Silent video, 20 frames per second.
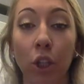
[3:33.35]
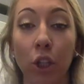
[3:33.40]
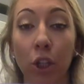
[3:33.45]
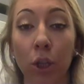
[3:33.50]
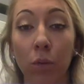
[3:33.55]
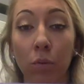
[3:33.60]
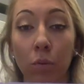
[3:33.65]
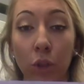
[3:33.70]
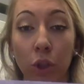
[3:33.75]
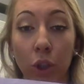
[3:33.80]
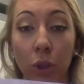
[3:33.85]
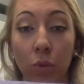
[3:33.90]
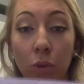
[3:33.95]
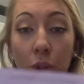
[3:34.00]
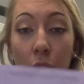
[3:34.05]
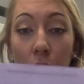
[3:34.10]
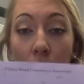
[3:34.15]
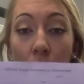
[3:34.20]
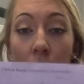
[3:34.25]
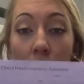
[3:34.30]
don't do
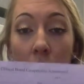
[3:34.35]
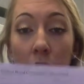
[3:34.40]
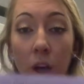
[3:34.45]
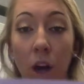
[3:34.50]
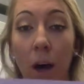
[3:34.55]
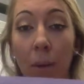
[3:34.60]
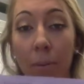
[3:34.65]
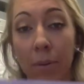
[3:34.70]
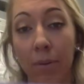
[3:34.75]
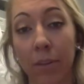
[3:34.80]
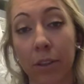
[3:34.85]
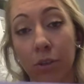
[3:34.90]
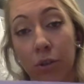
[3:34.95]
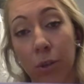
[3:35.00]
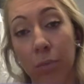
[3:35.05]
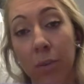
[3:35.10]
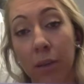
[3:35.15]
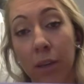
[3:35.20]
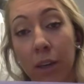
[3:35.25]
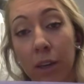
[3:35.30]
so on top of the
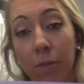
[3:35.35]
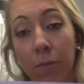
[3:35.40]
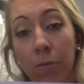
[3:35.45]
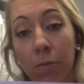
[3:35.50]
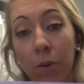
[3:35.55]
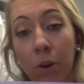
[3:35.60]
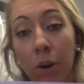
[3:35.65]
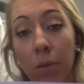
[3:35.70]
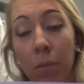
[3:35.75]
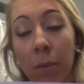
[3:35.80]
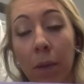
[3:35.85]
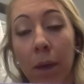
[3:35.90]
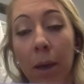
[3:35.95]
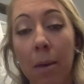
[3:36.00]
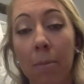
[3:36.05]
triplicate form